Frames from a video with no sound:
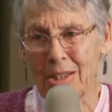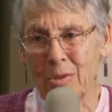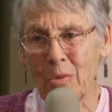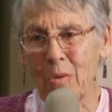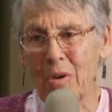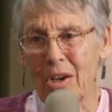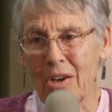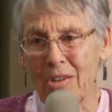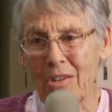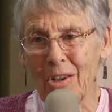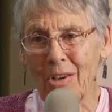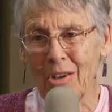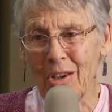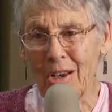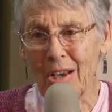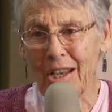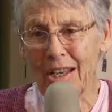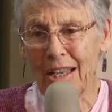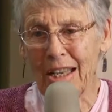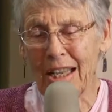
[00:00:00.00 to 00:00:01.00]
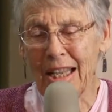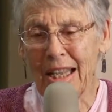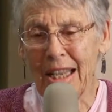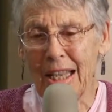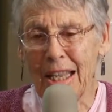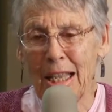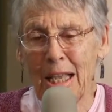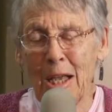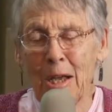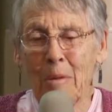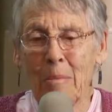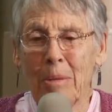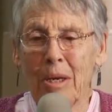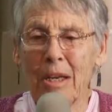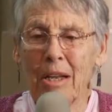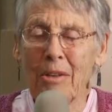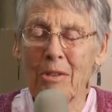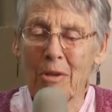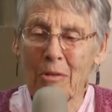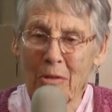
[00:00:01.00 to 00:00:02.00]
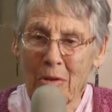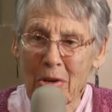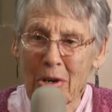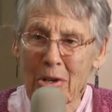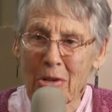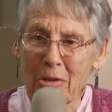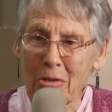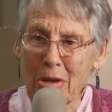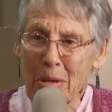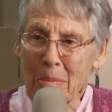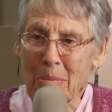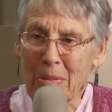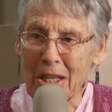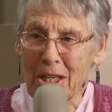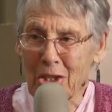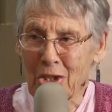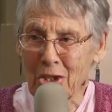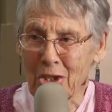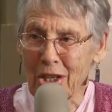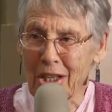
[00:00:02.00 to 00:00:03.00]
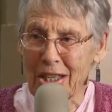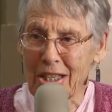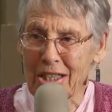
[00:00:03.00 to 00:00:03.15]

and water the lawn. But on the fourth trip, they took